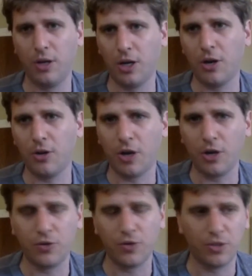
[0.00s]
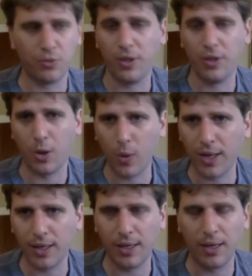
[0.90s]
in other countries really
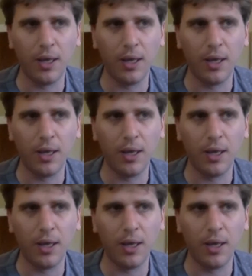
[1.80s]
quickly,